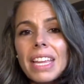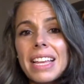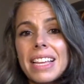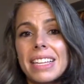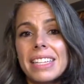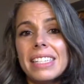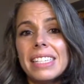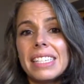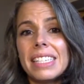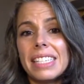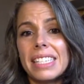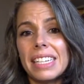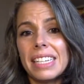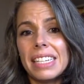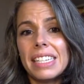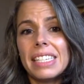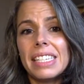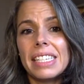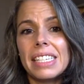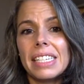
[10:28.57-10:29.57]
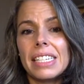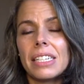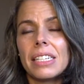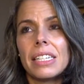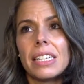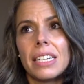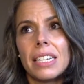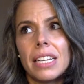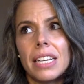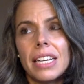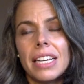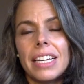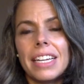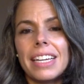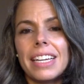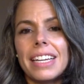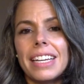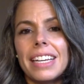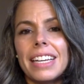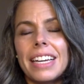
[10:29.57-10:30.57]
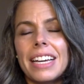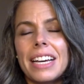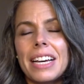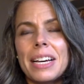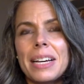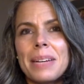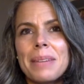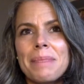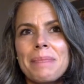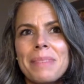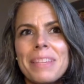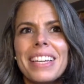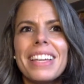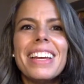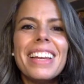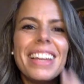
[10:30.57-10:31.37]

insist, and